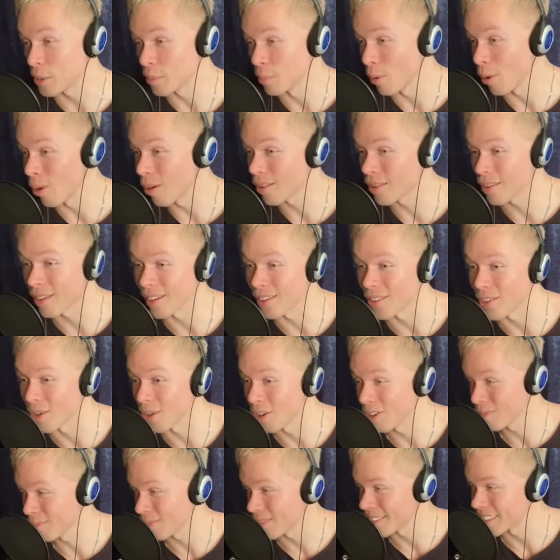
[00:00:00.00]
more than I
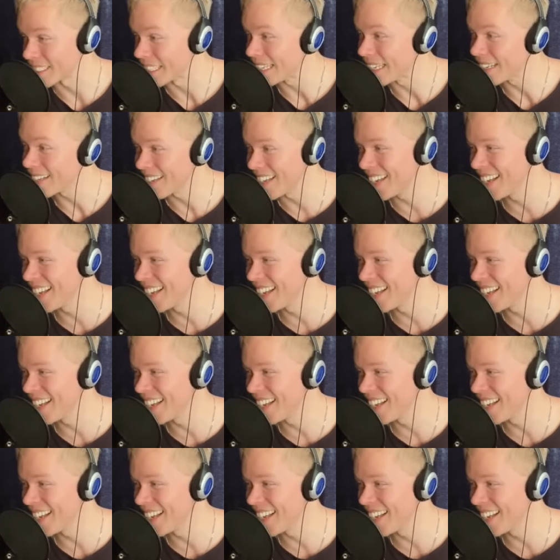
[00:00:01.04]
normally get.